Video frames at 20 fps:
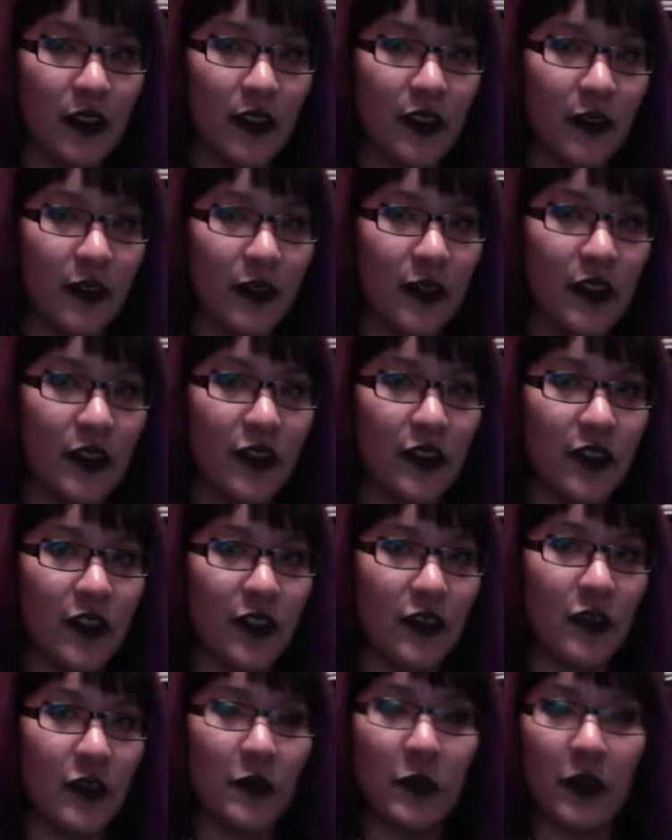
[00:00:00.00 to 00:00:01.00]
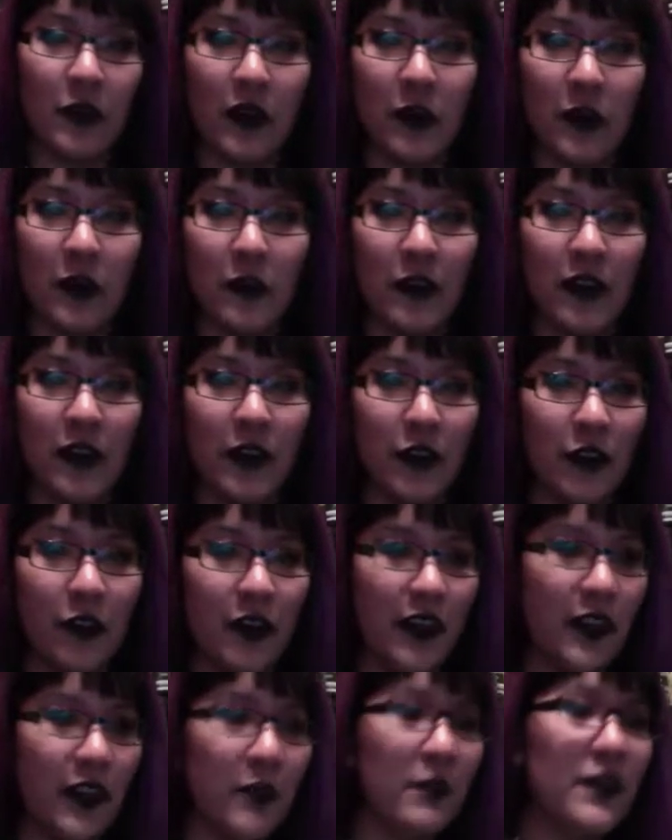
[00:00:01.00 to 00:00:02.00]
which I should probably
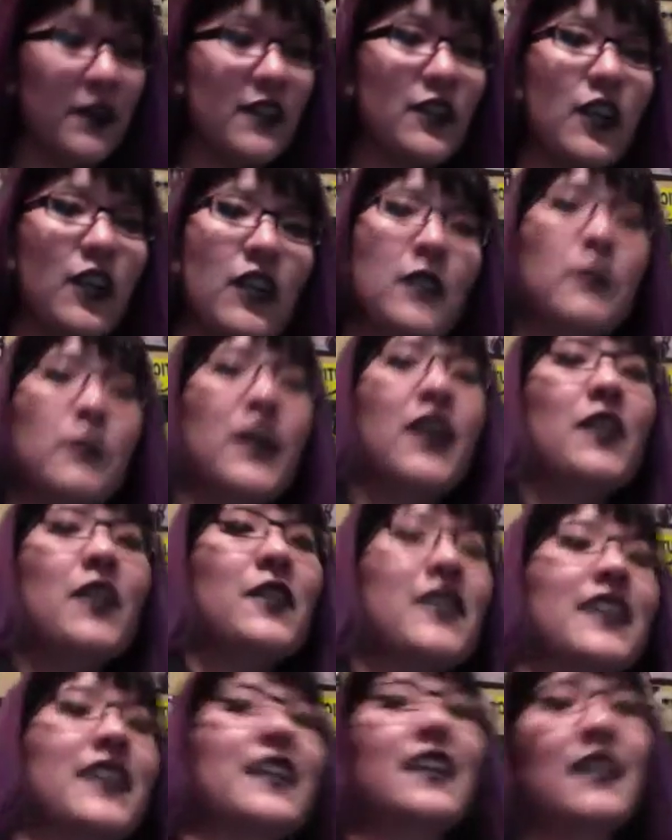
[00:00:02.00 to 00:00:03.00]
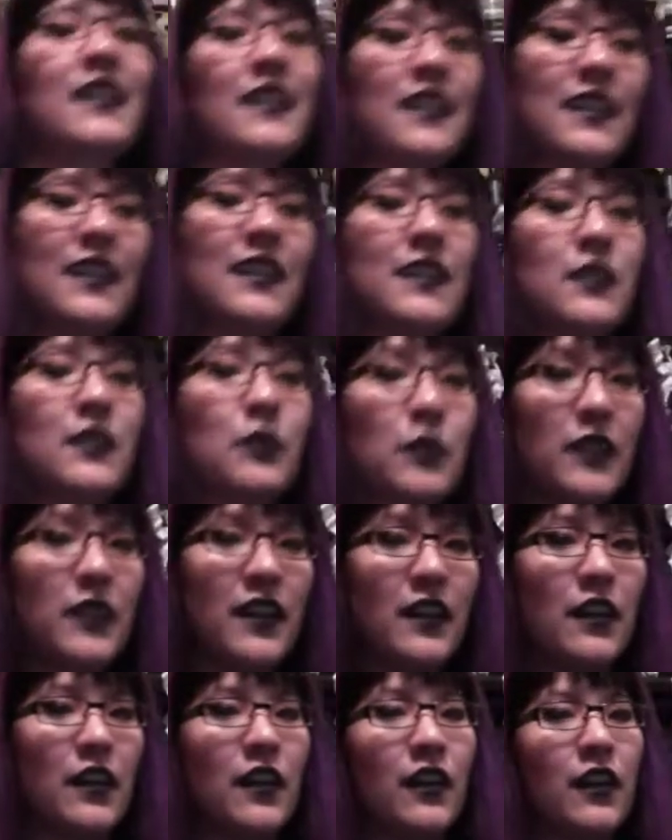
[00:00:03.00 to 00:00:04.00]
hurry up and talk about because we
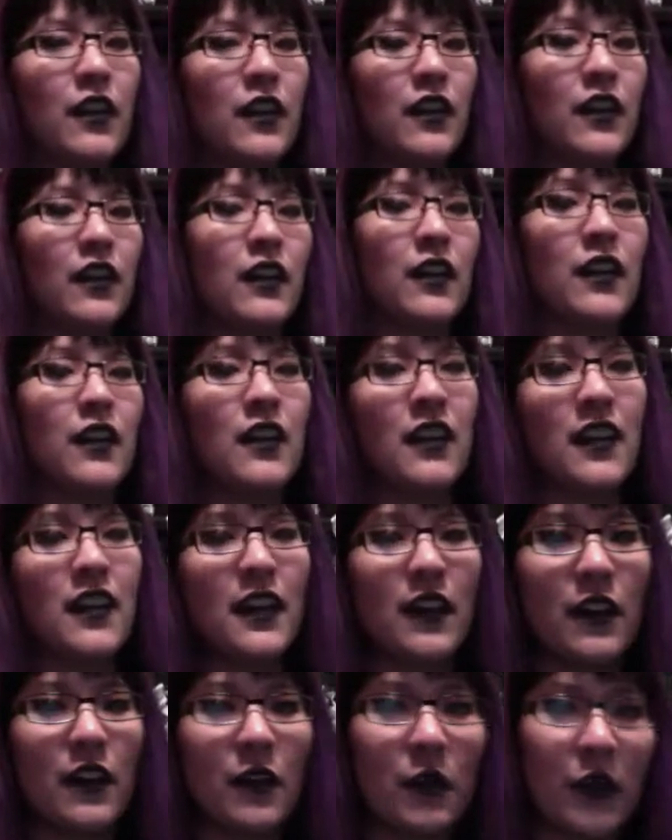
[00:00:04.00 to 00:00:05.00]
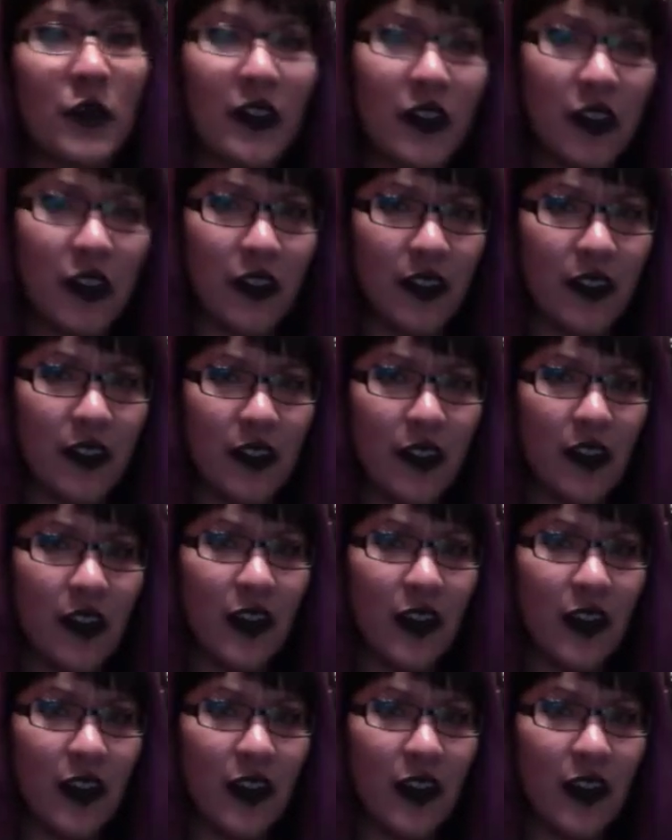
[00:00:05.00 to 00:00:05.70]
are going on and